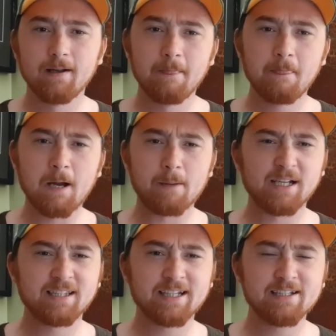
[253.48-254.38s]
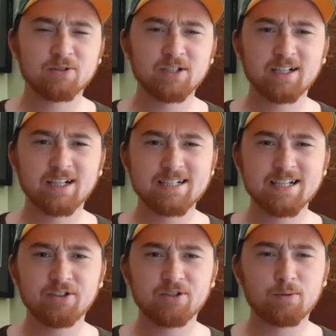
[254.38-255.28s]
I think he's only going to
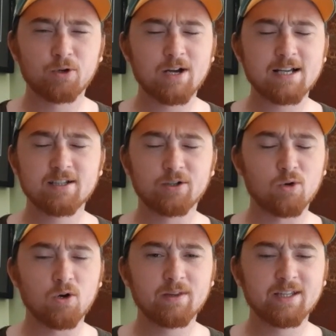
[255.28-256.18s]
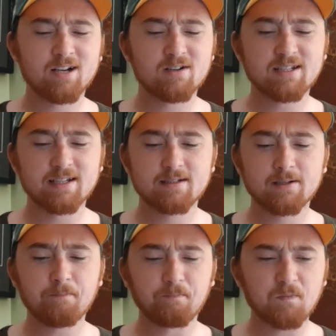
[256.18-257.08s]
continue to progress and grow within our
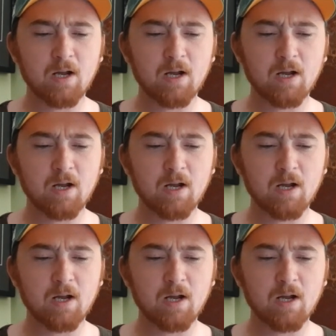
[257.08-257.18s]
system.